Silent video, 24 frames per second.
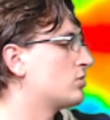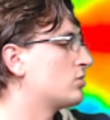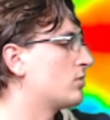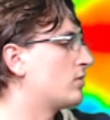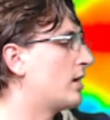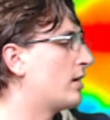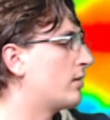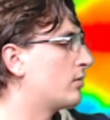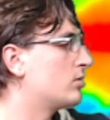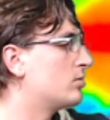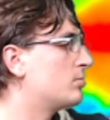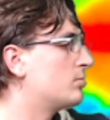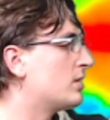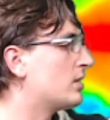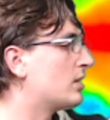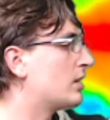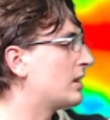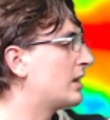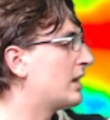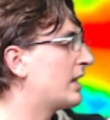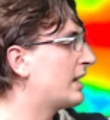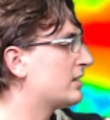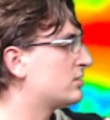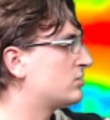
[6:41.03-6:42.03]
So that would be
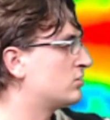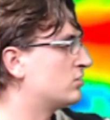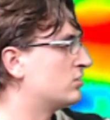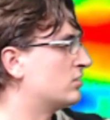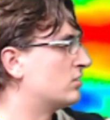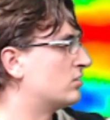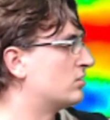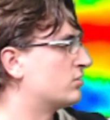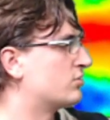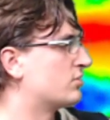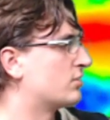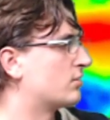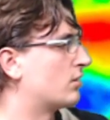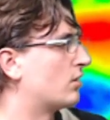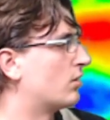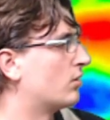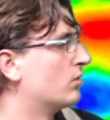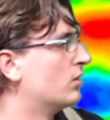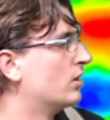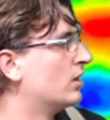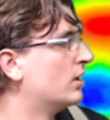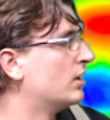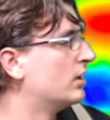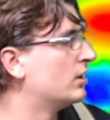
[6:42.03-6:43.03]
less than 0.
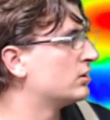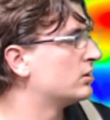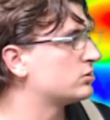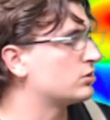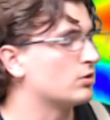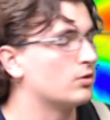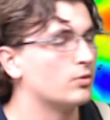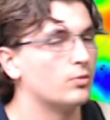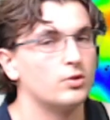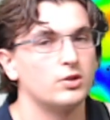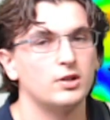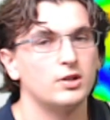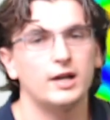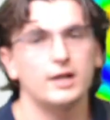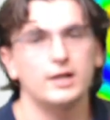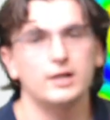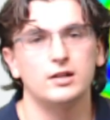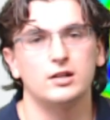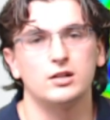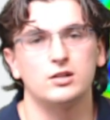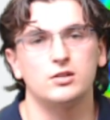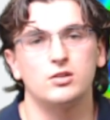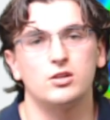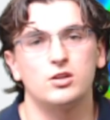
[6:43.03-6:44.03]
So we're not
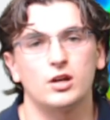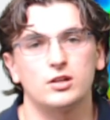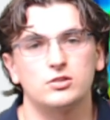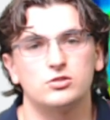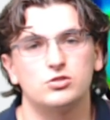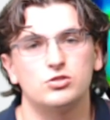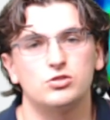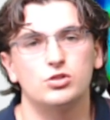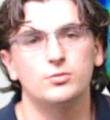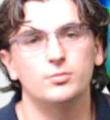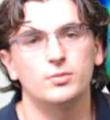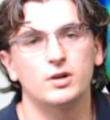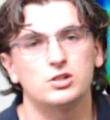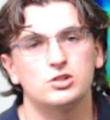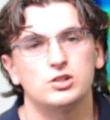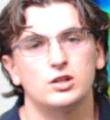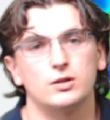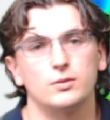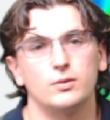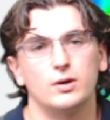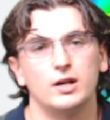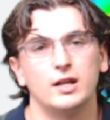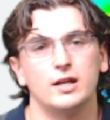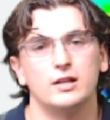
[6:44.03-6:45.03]
going to touch too much on
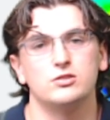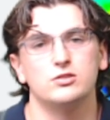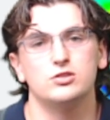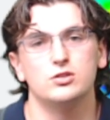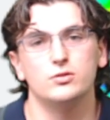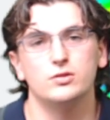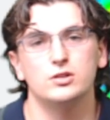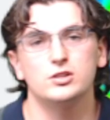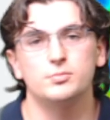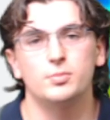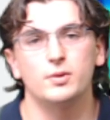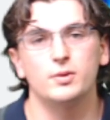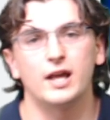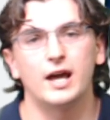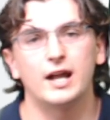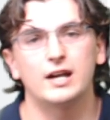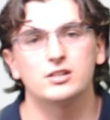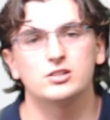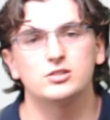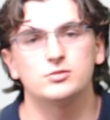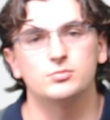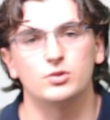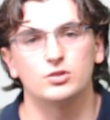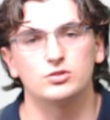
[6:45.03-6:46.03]
what ENSO is, but at
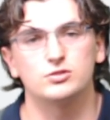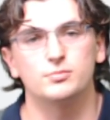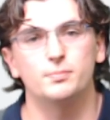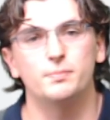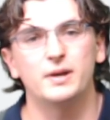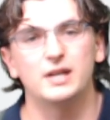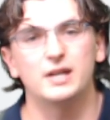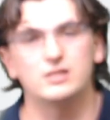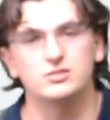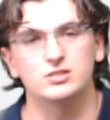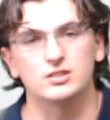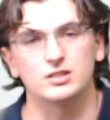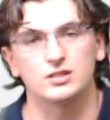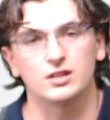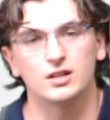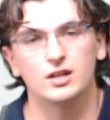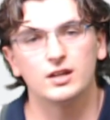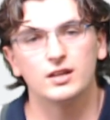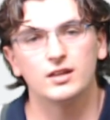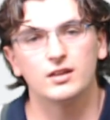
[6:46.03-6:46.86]
its most basic,